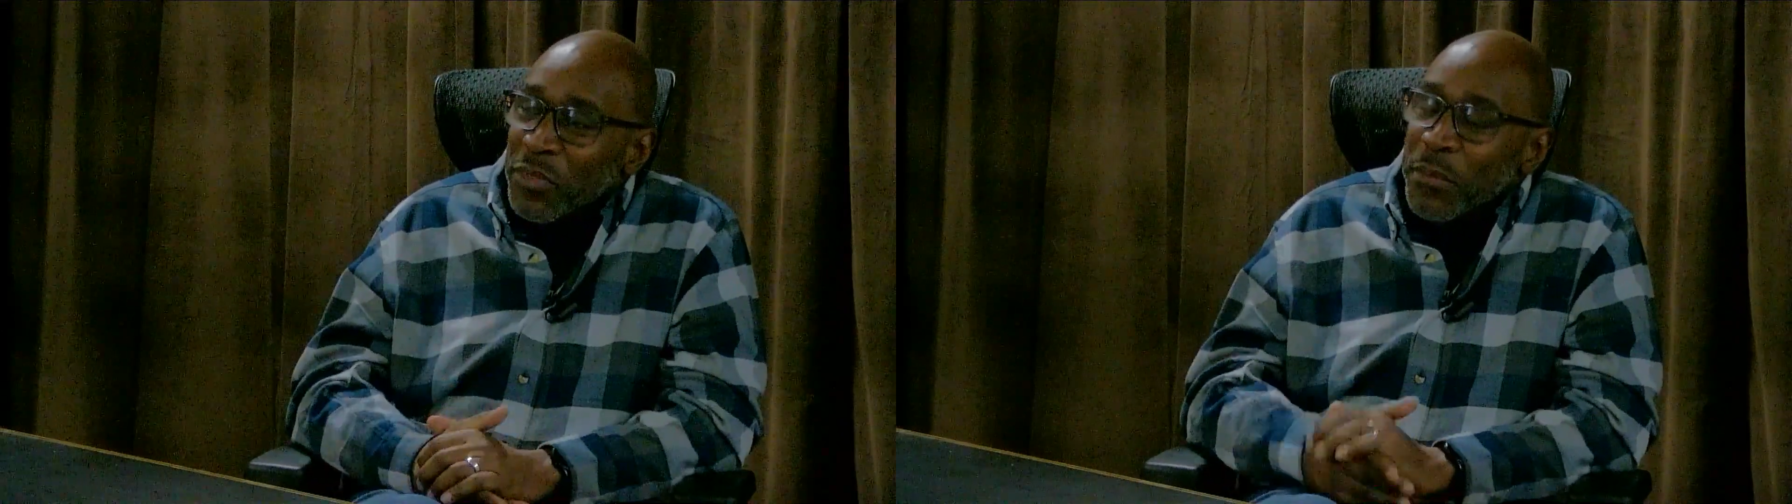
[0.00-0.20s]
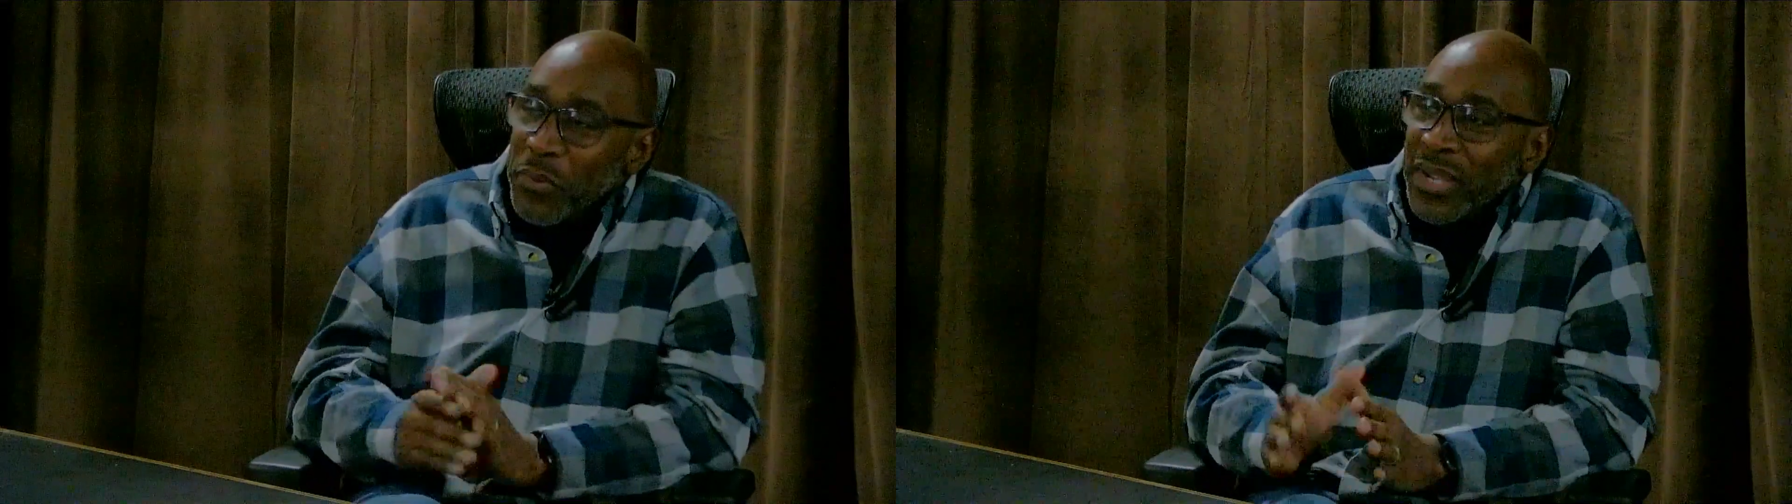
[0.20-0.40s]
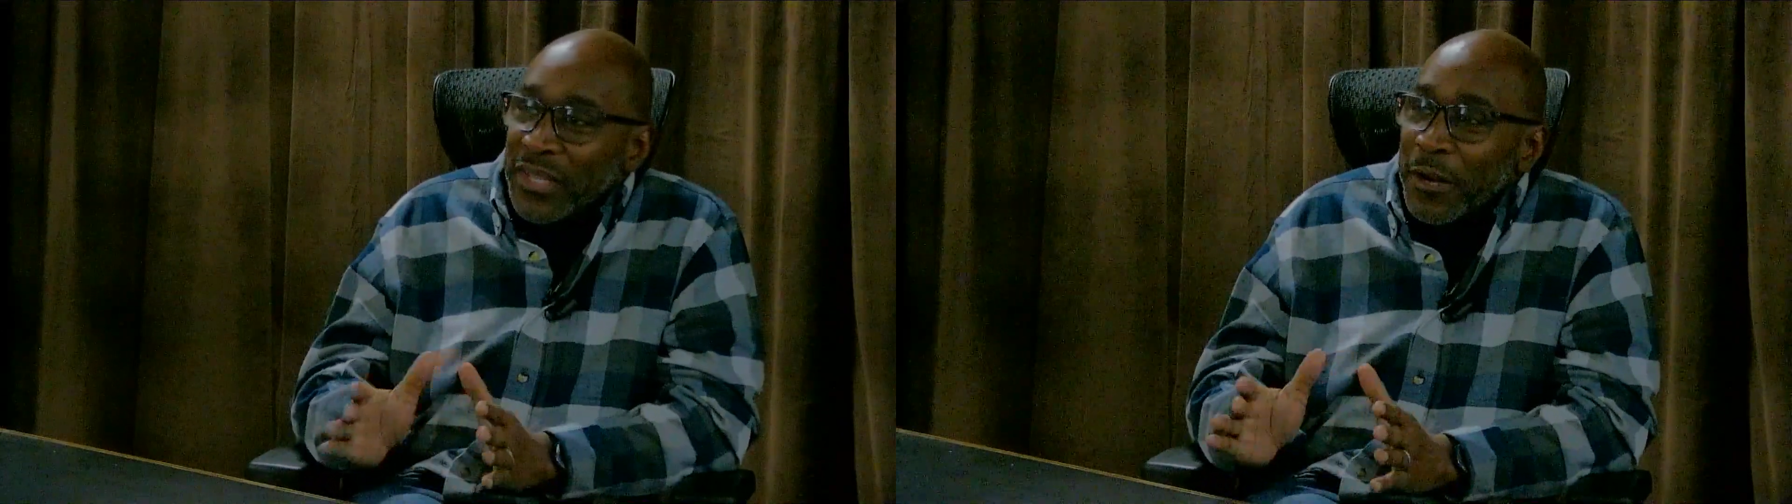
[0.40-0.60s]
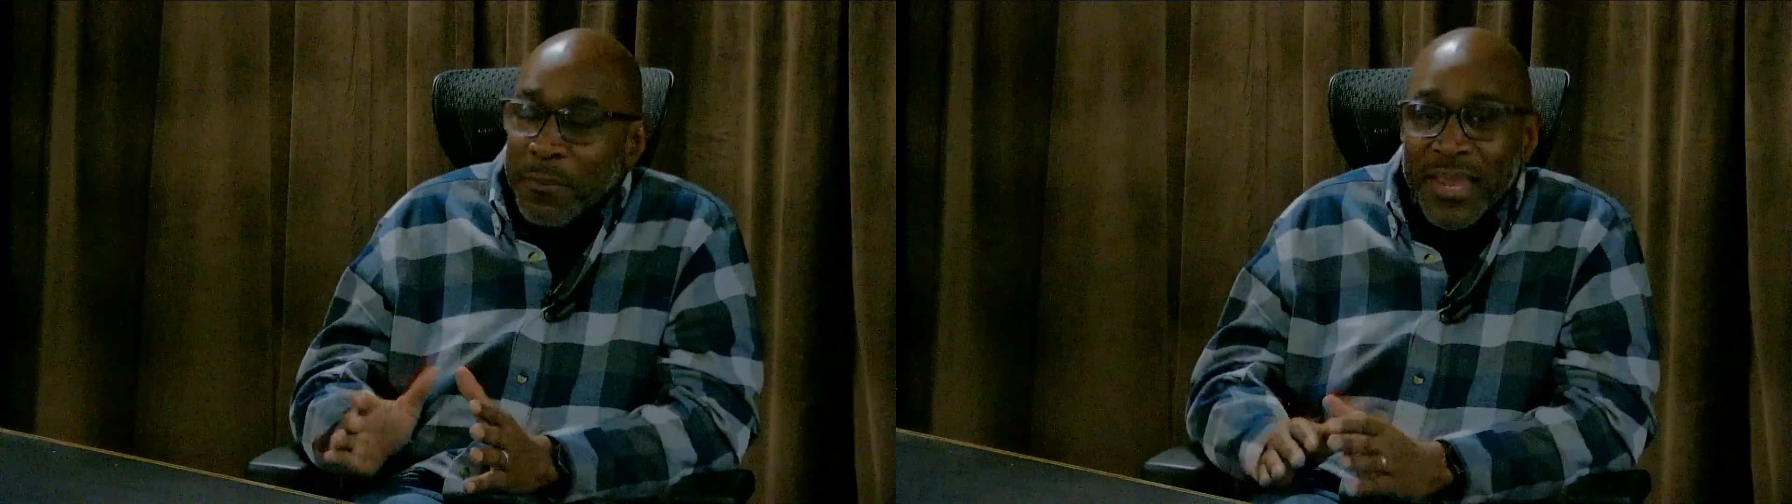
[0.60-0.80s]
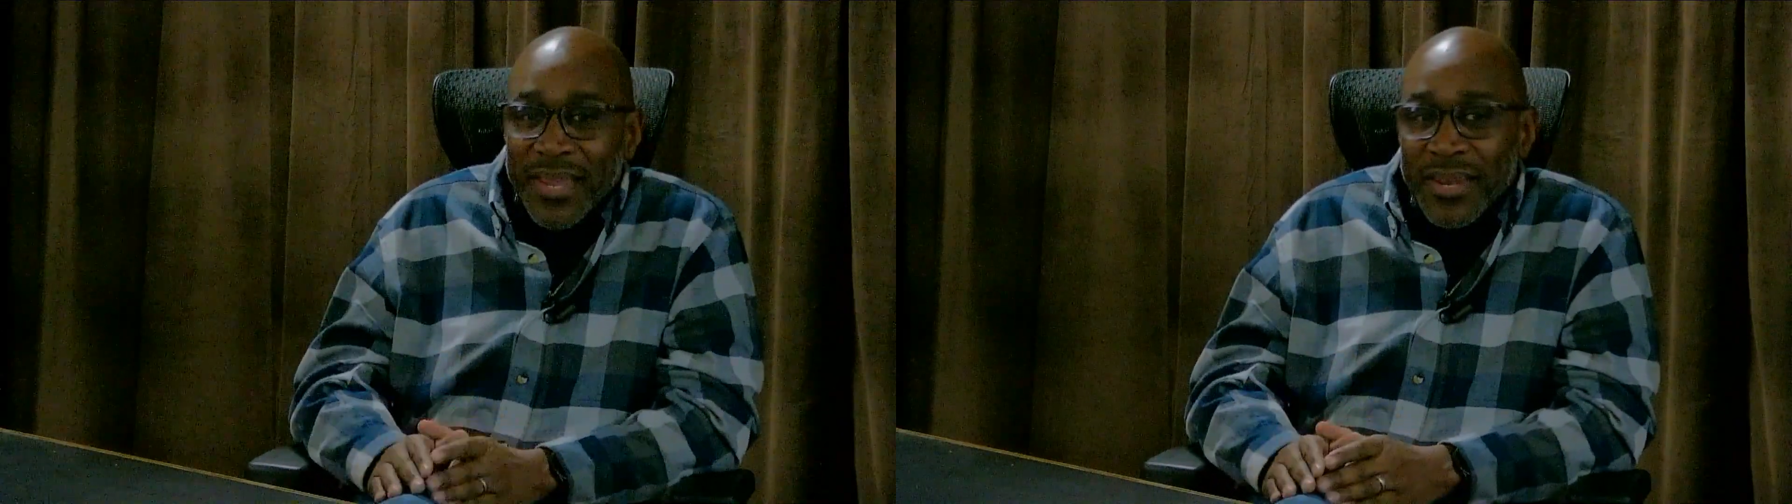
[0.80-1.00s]
The point that I'm
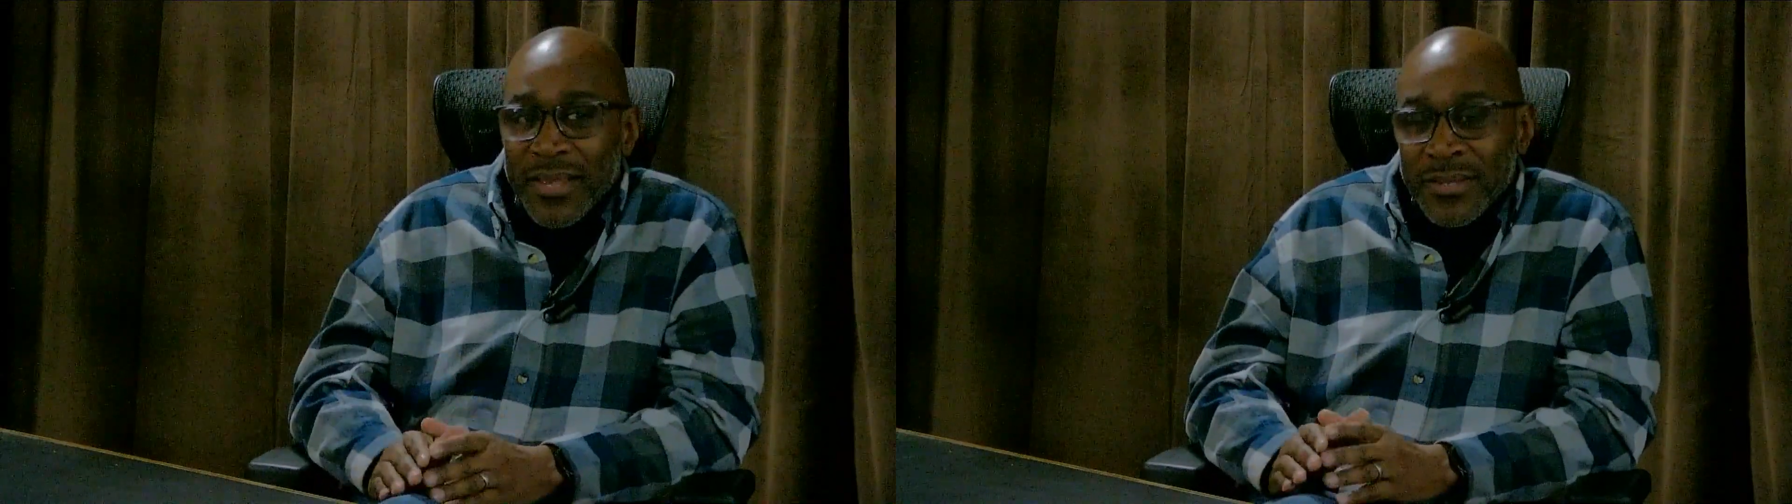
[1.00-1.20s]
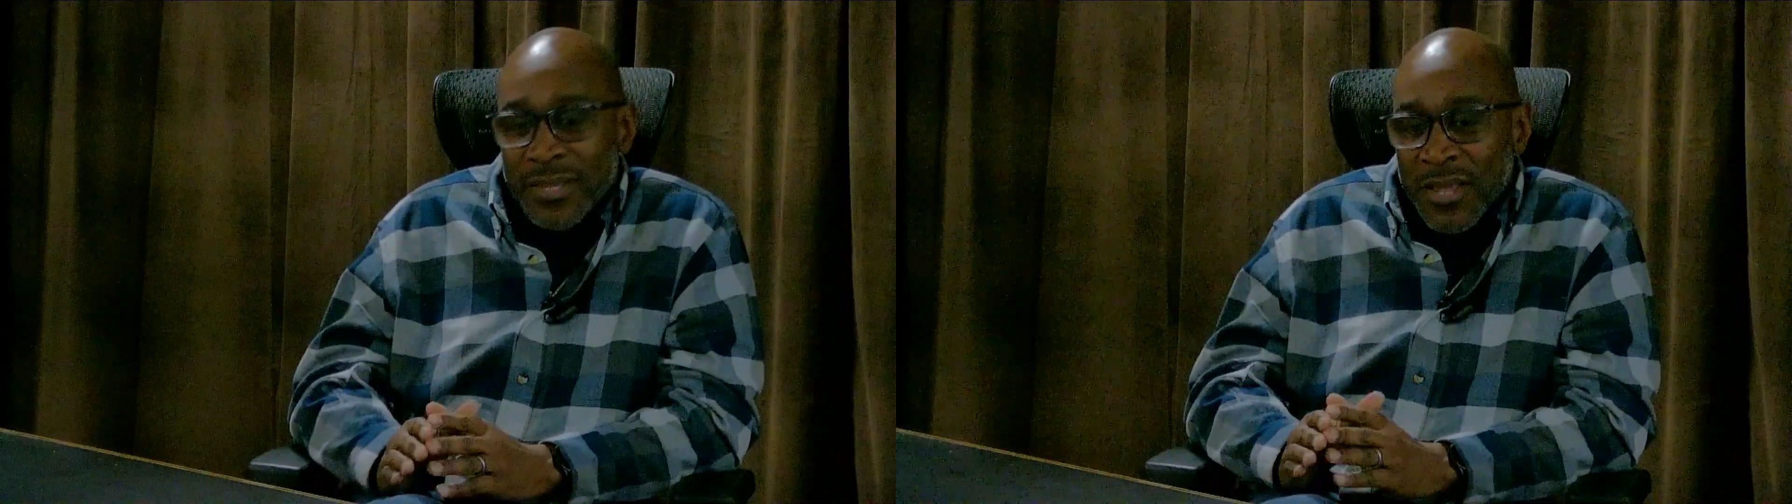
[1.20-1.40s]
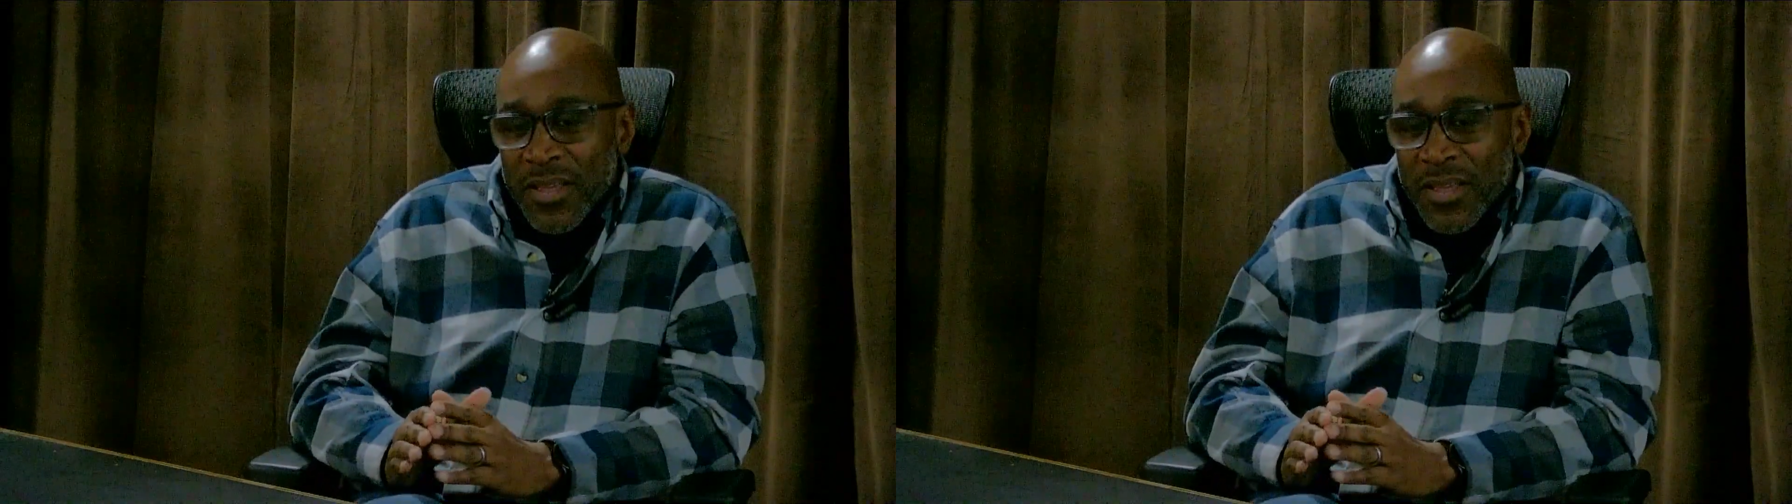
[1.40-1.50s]
making is